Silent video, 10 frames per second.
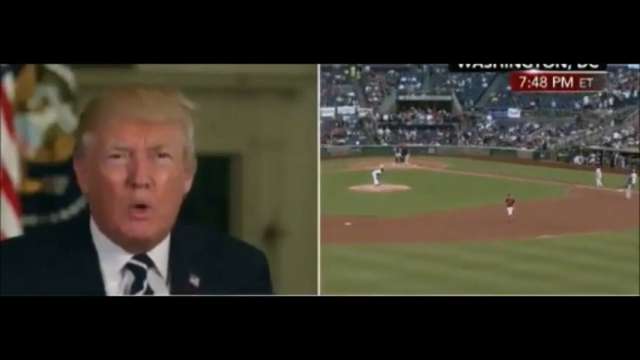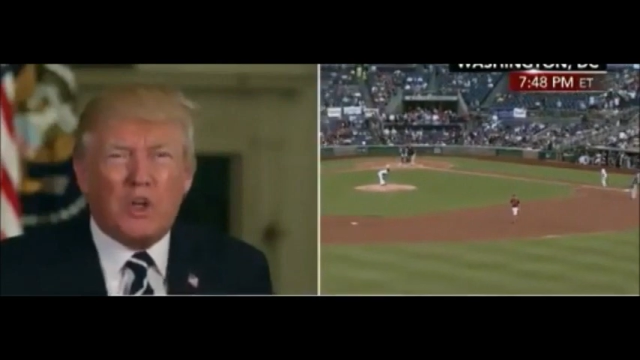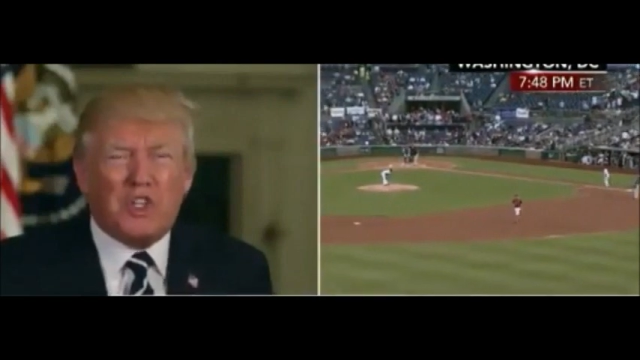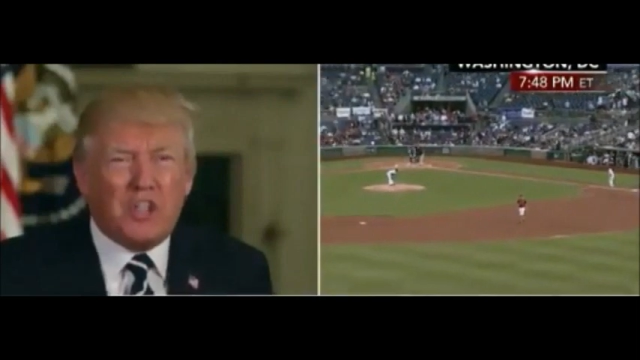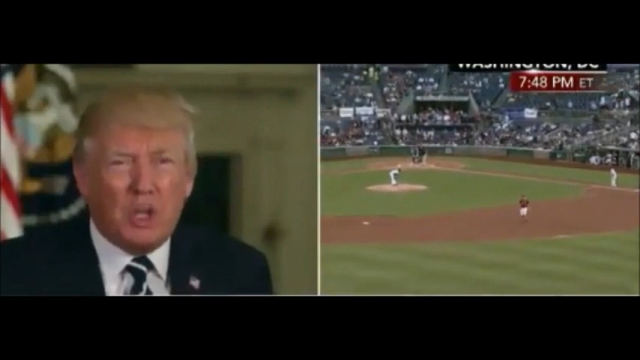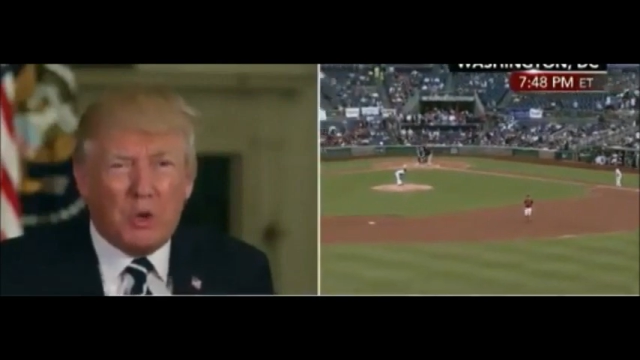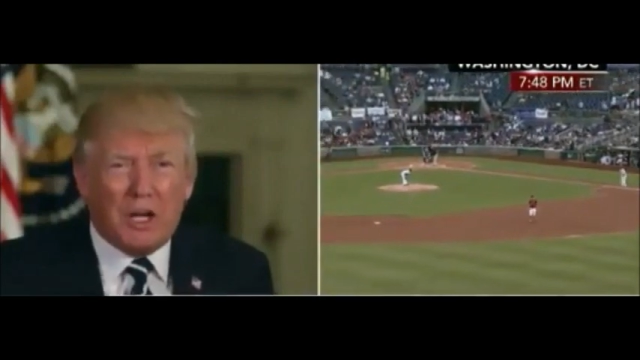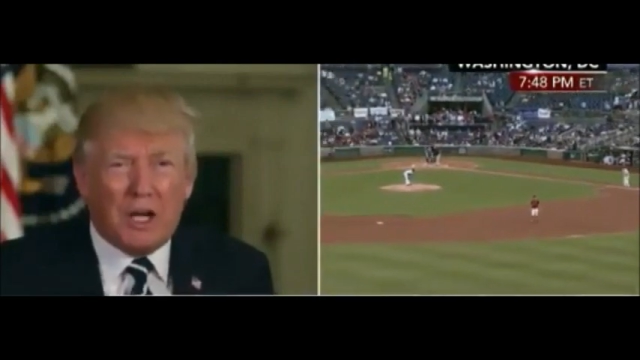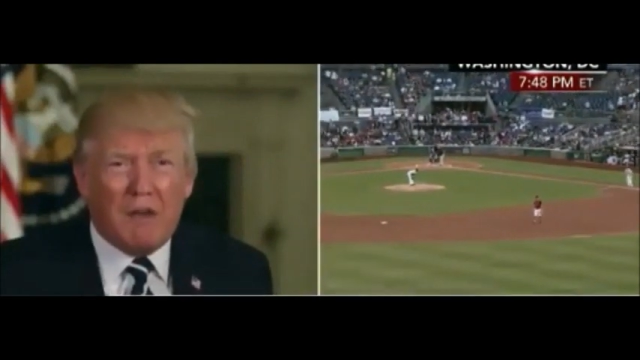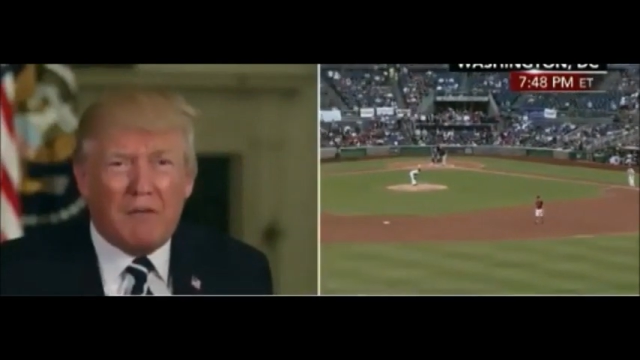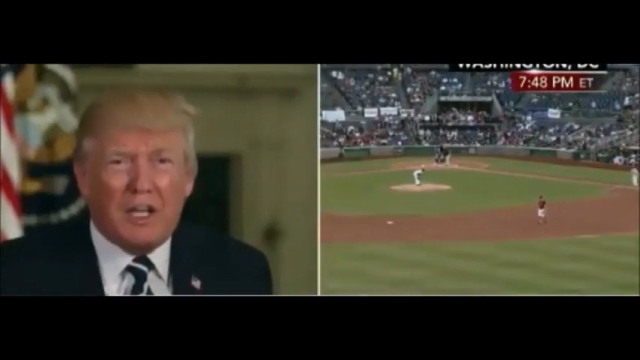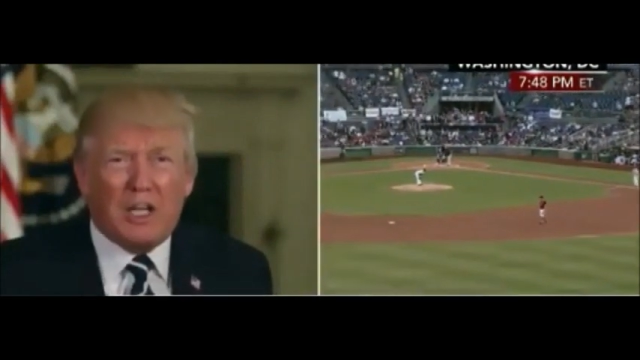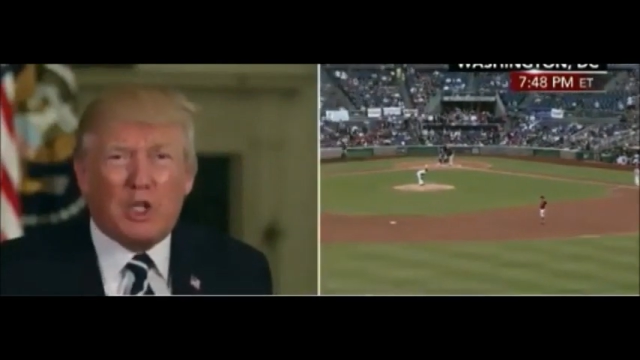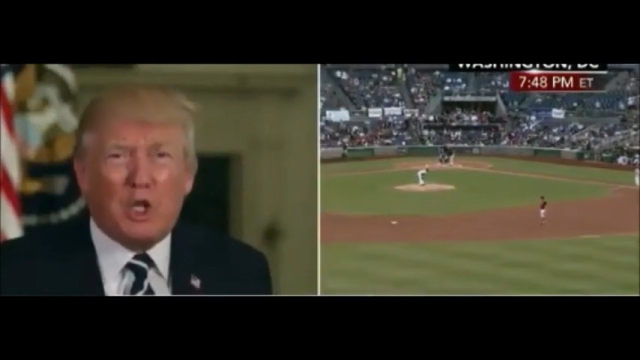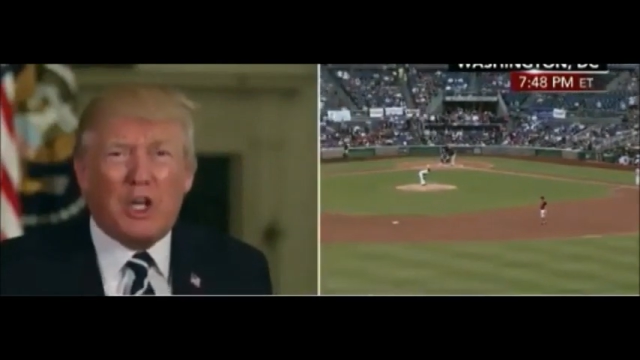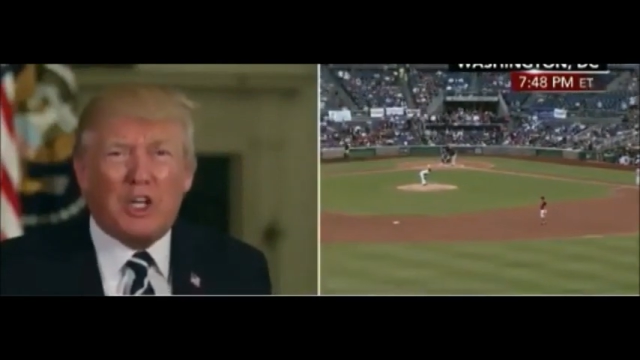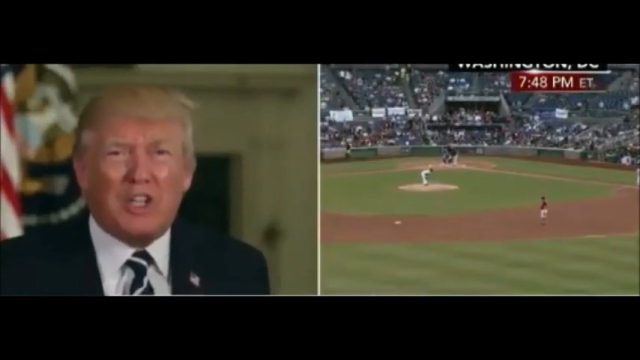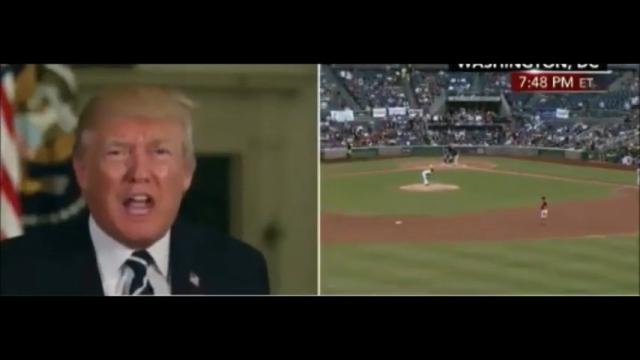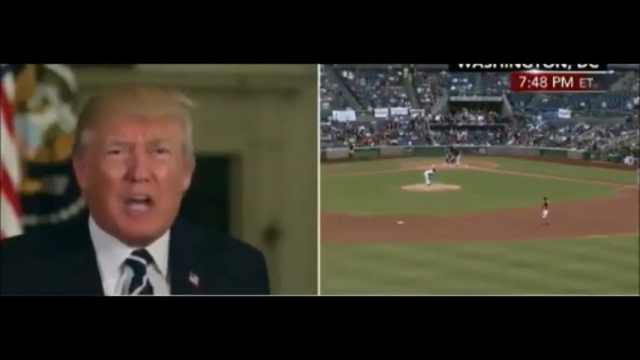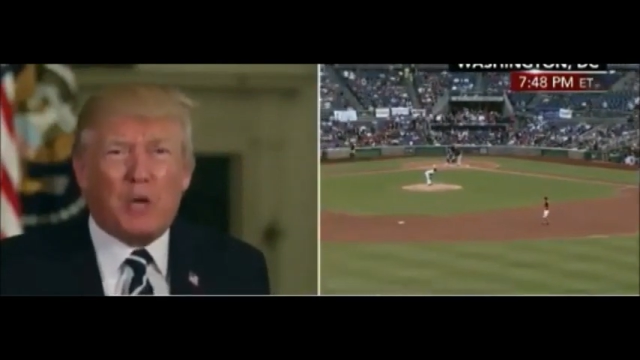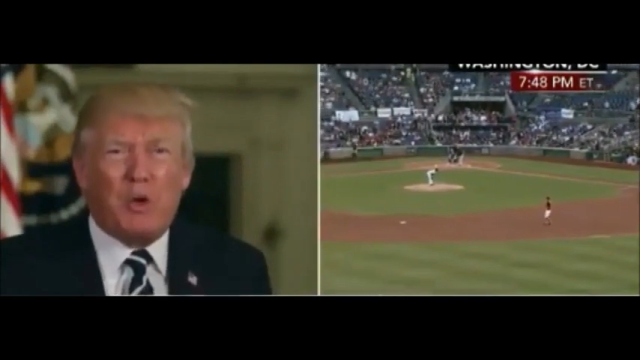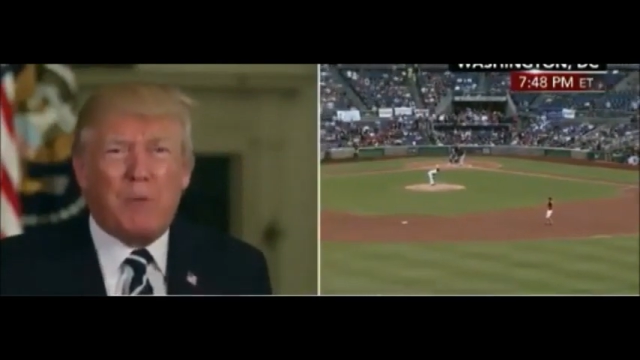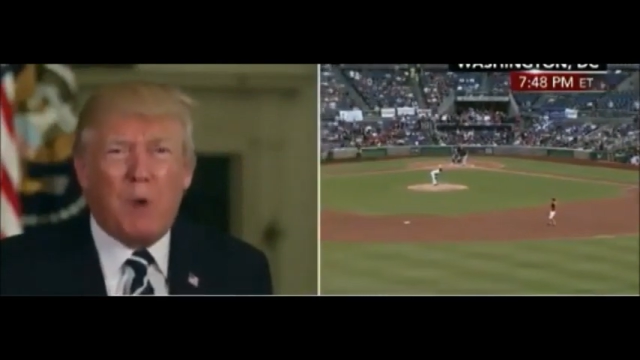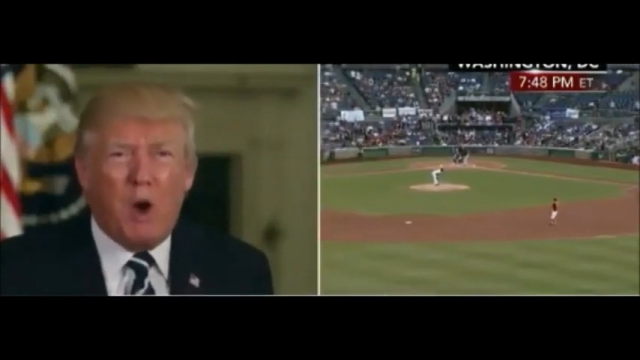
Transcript: who are still recovering, including Zachary